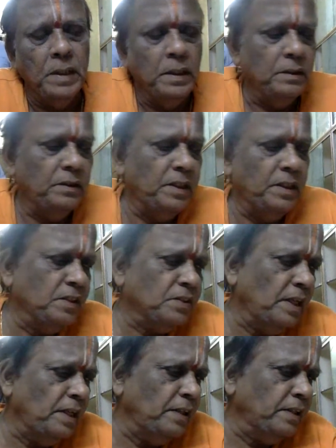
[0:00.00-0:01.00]
This is
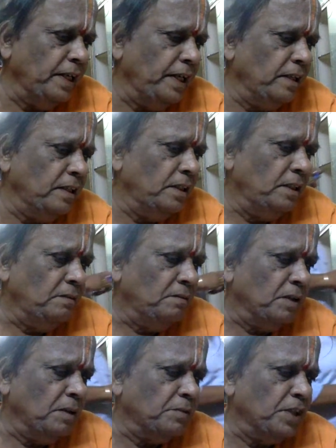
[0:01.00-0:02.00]
contained
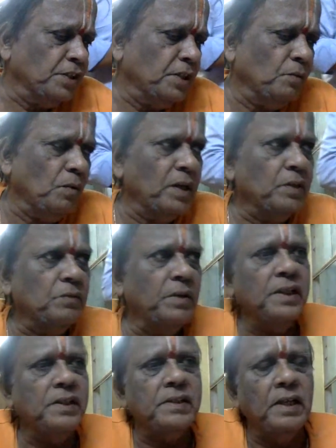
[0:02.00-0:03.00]
from section
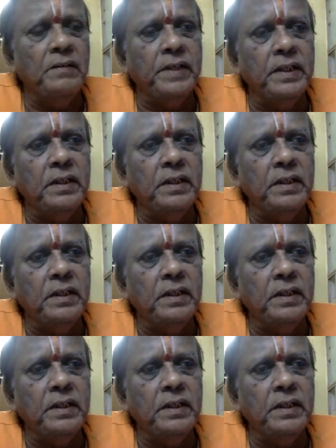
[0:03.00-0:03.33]
127